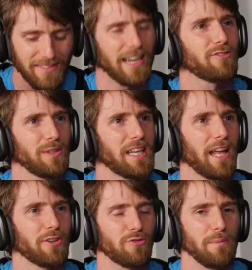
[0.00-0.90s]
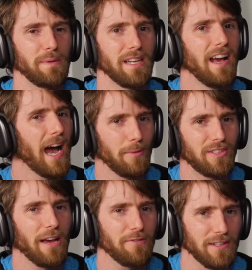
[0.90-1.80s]
That's actually kind of trippy. I
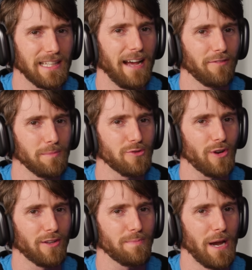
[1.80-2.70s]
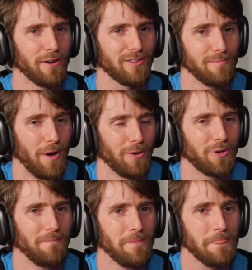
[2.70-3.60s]
would definitely have them in transparency
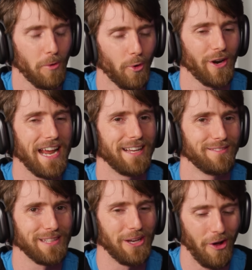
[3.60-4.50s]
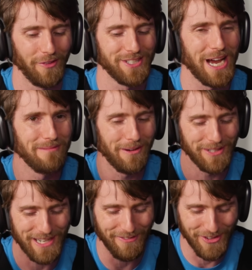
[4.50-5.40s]
mode or A N C all the time. I
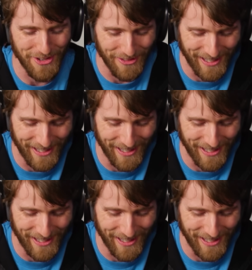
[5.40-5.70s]
would never do